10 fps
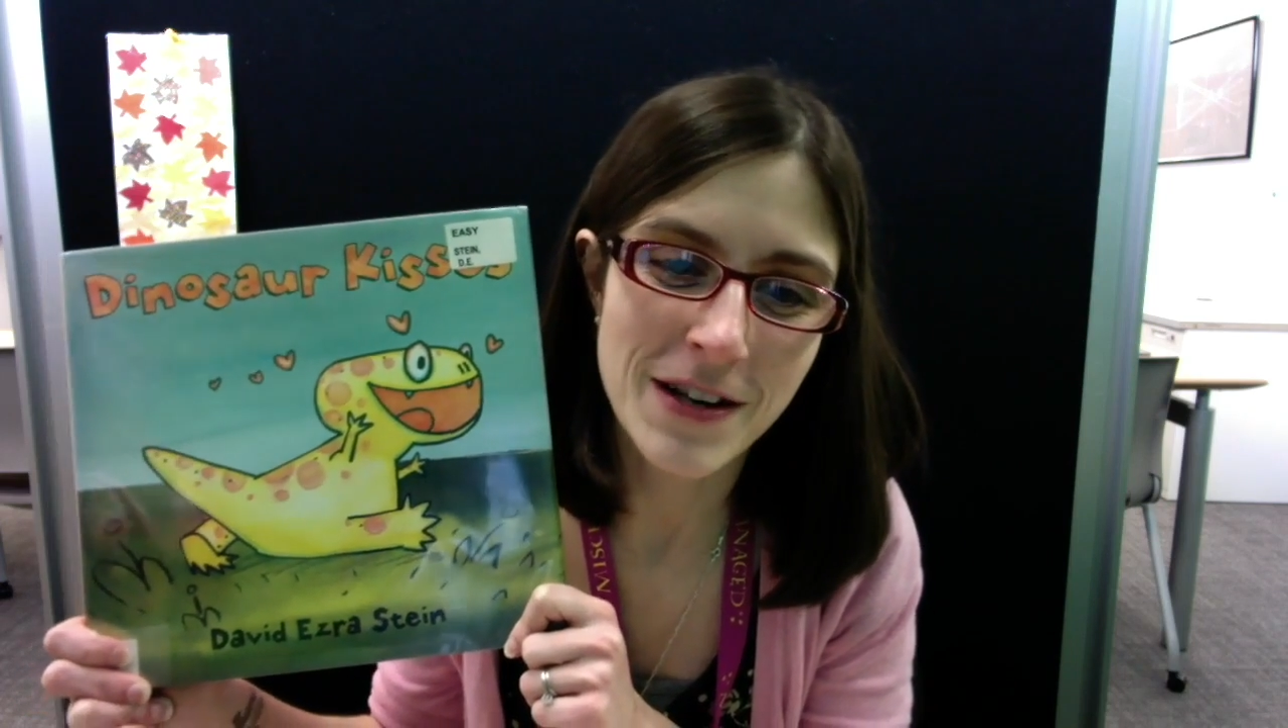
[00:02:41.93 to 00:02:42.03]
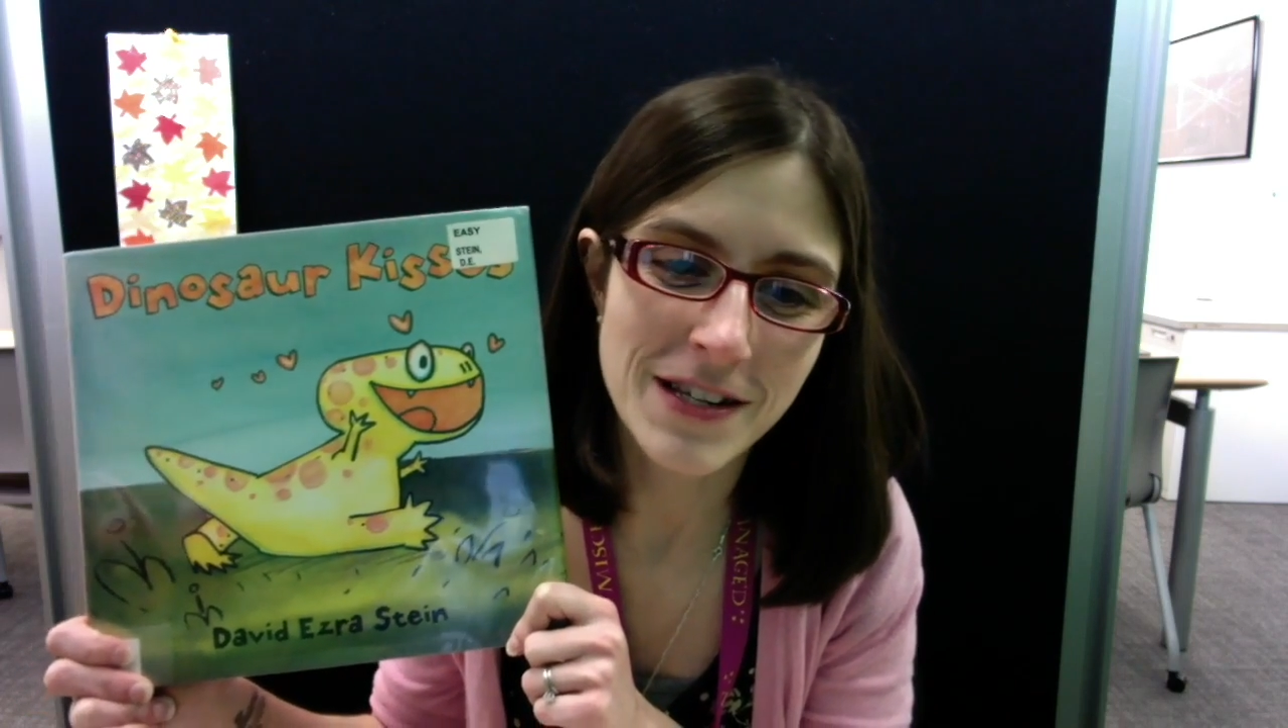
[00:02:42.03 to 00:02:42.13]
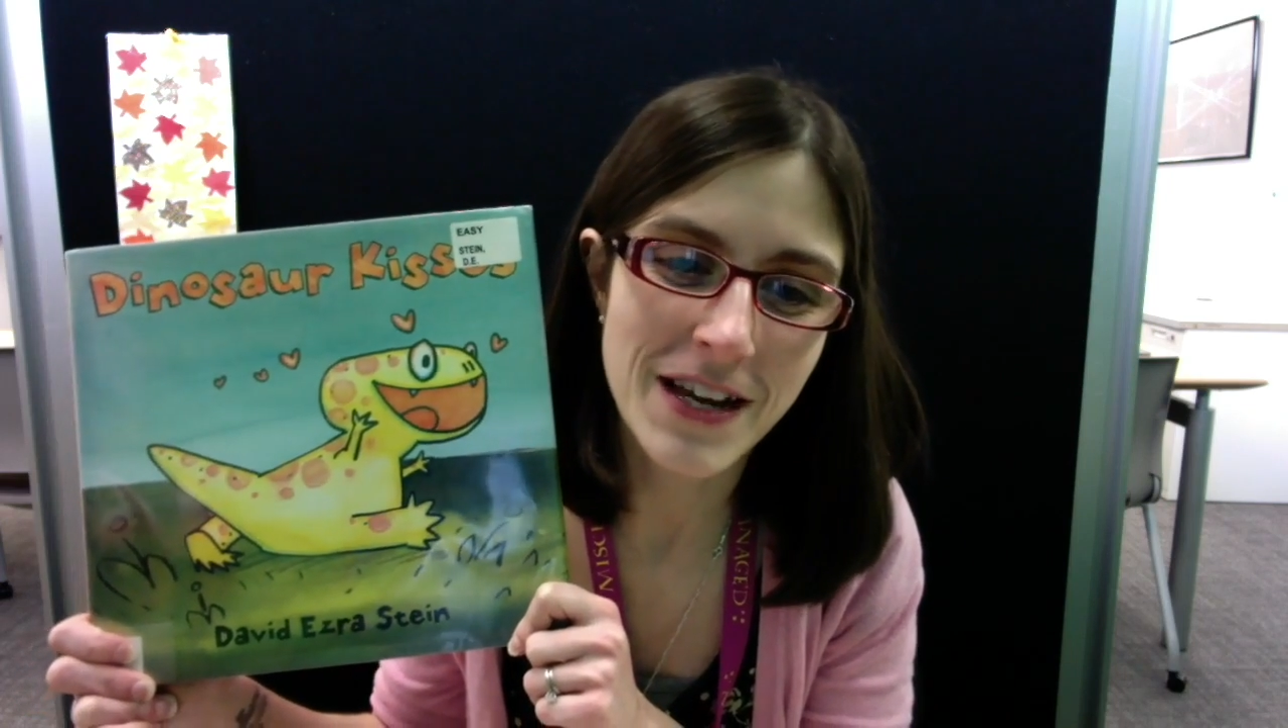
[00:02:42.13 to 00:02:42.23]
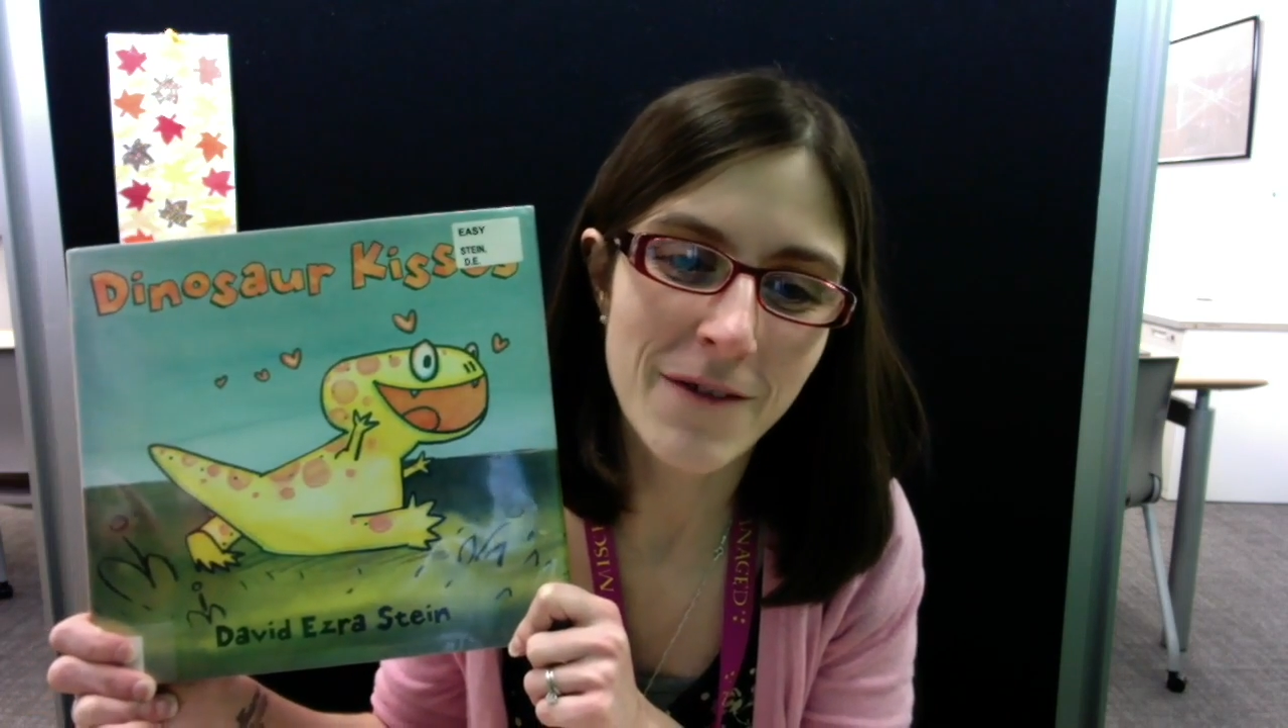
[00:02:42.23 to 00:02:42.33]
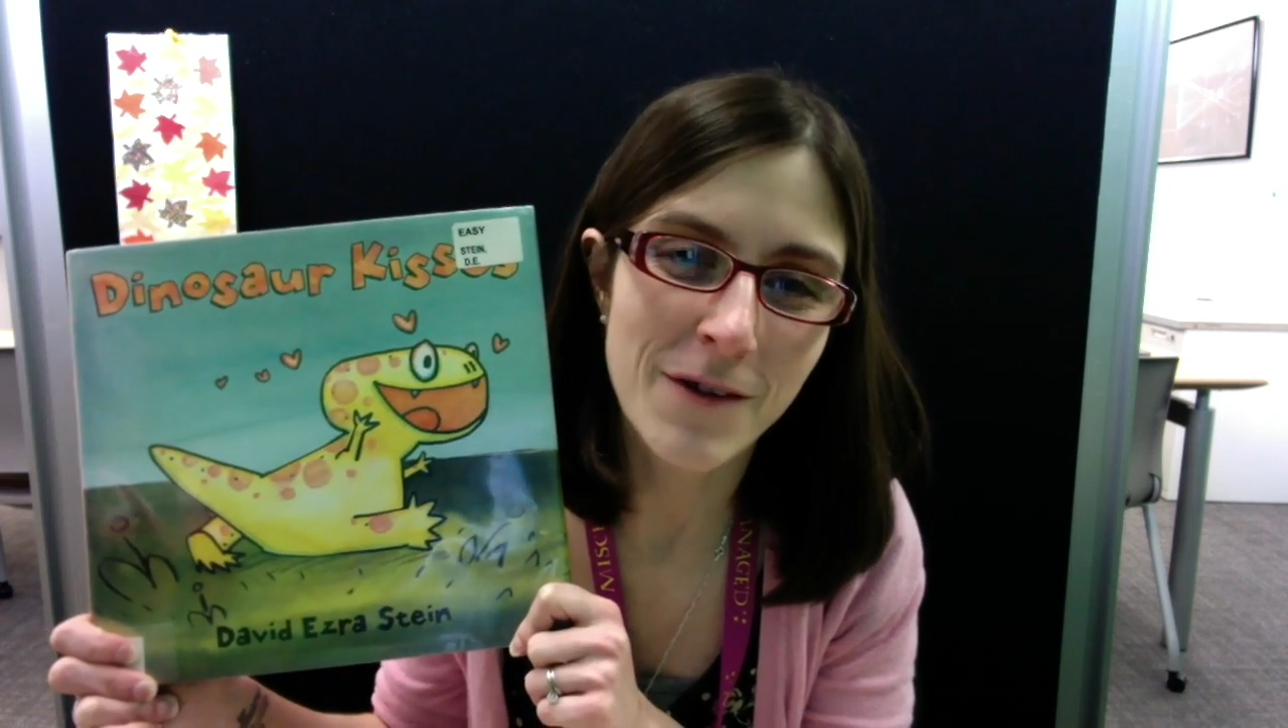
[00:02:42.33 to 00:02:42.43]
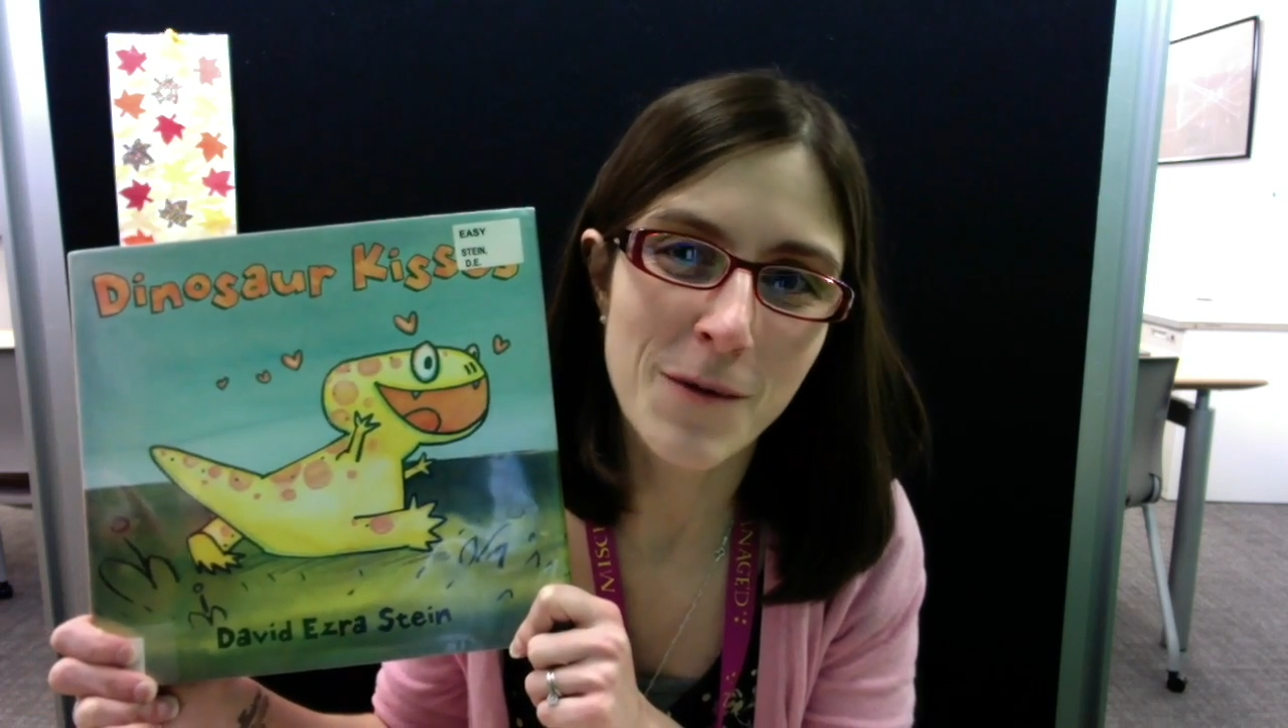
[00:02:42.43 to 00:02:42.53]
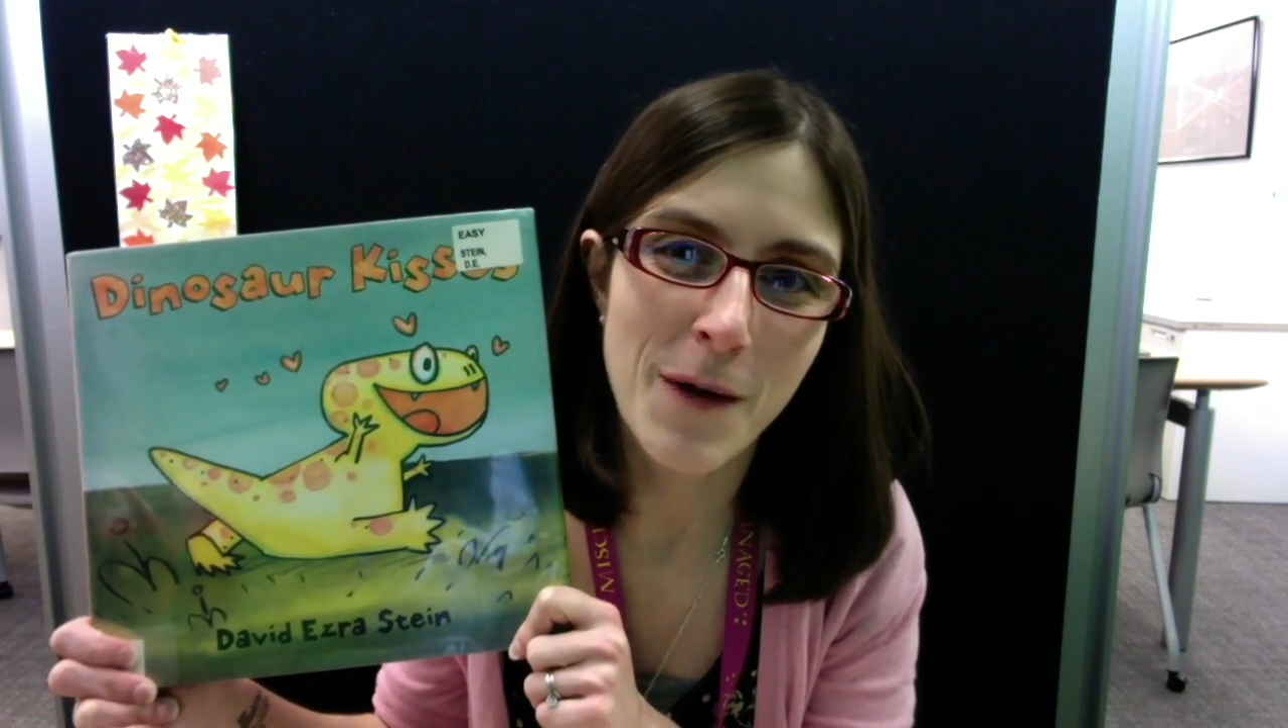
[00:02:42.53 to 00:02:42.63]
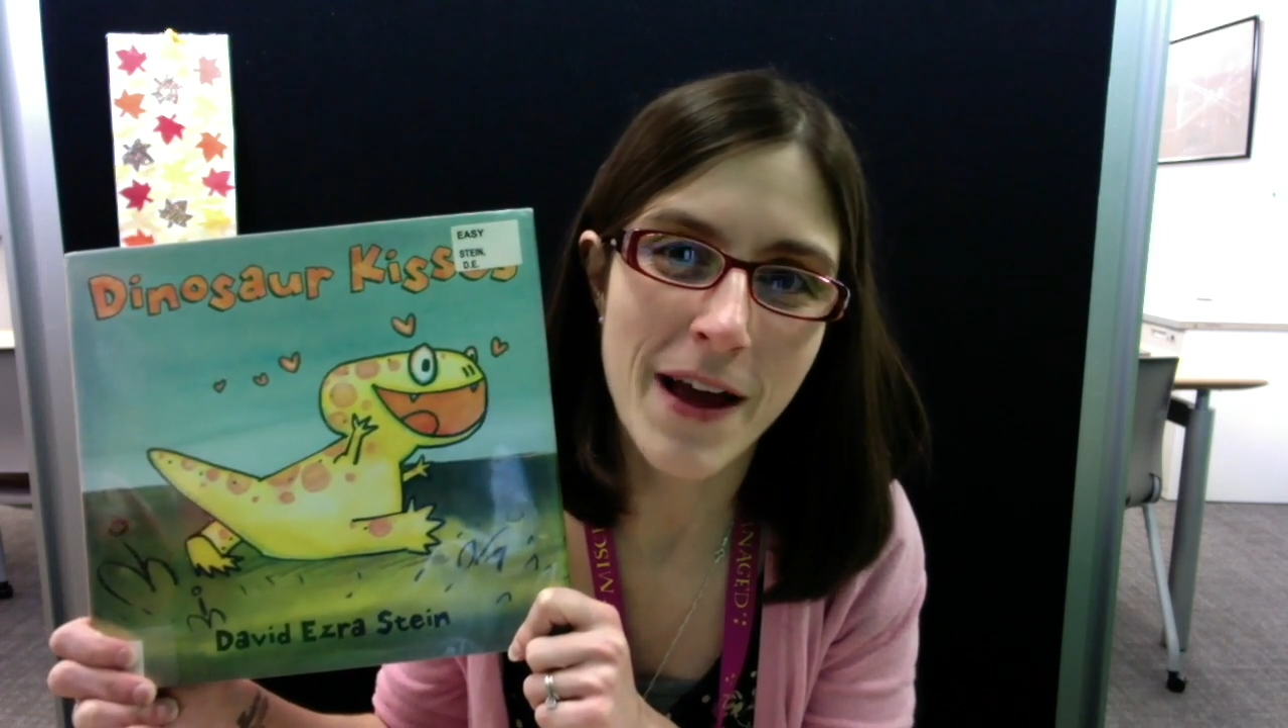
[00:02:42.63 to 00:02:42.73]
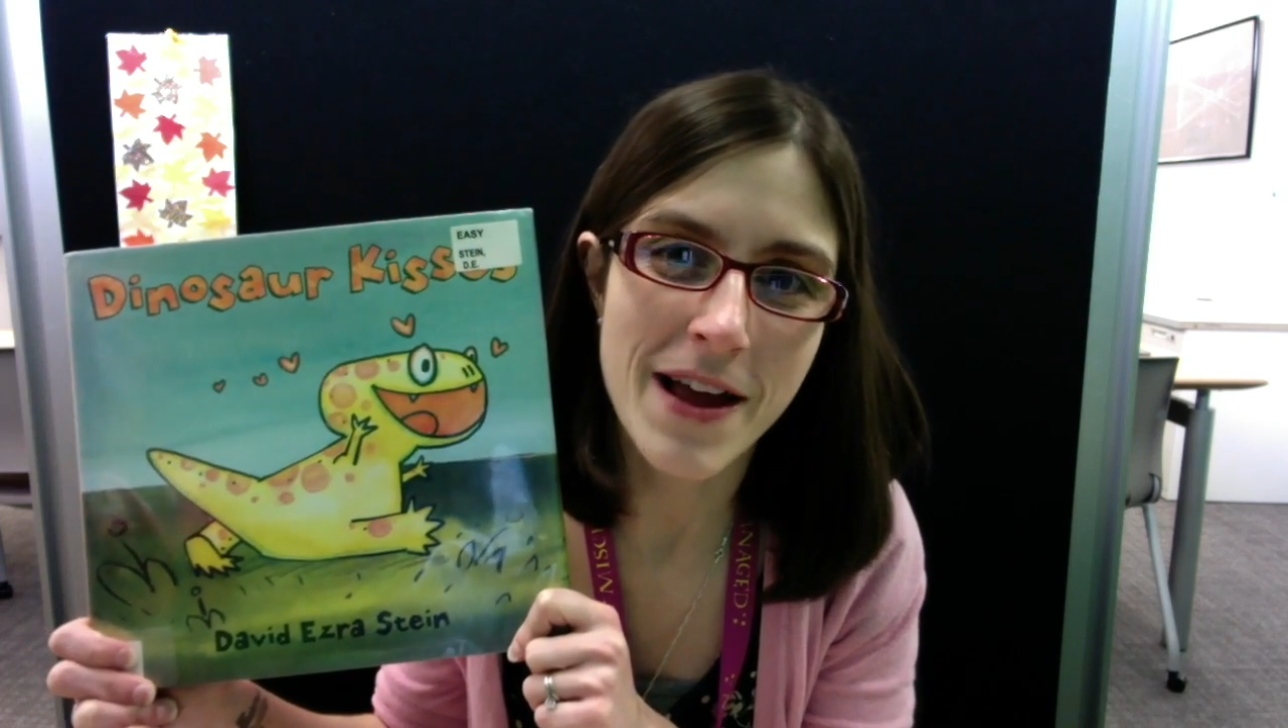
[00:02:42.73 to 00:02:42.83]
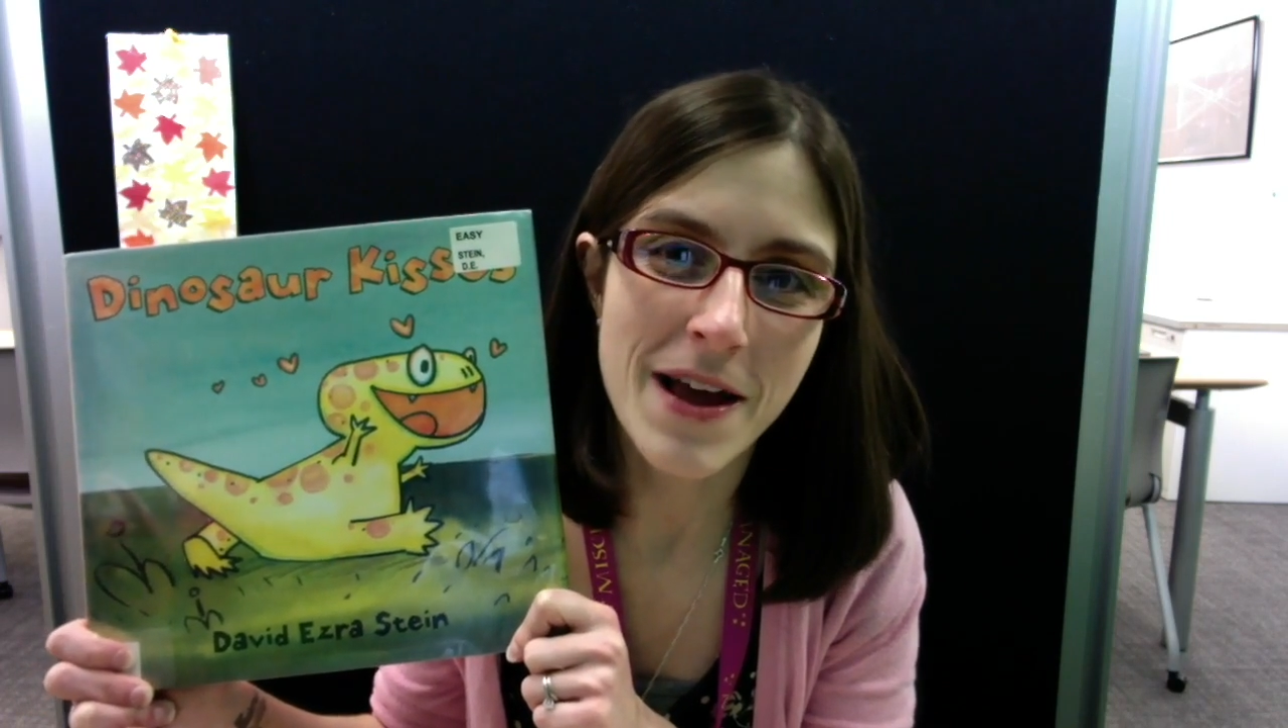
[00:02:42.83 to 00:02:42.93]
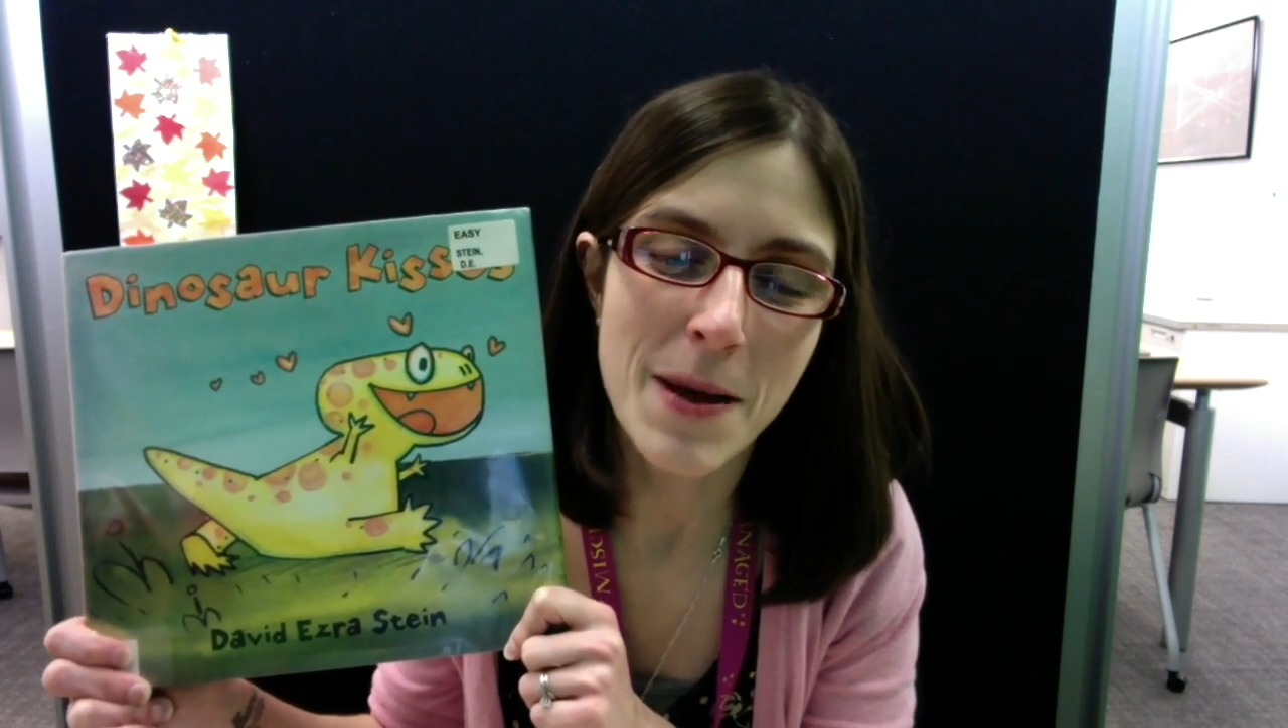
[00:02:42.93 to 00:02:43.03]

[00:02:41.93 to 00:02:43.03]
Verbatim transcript: to give it away,